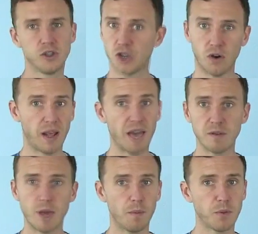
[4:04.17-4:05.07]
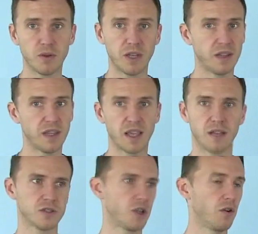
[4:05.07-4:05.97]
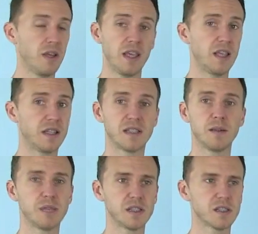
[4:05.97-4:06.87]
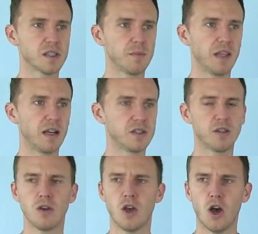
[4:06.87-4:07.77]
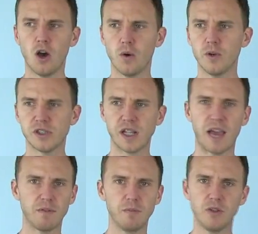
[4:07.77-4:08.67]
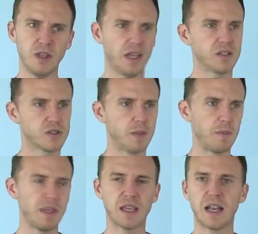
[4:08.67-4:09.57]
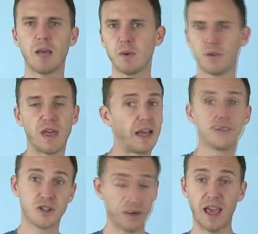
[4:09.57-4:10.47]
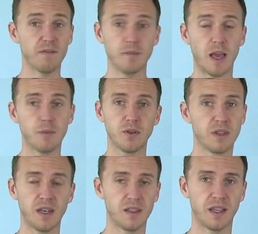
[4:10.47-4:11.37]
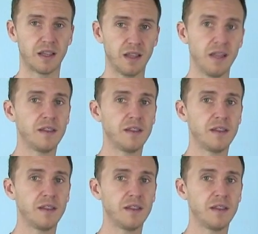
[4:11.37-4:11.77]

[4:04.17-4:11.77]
Don't have him help you with anything else. The temptation is going to be there to, oh, we should have him do this, or maybe he can help me with that. Don't have him help you with anything.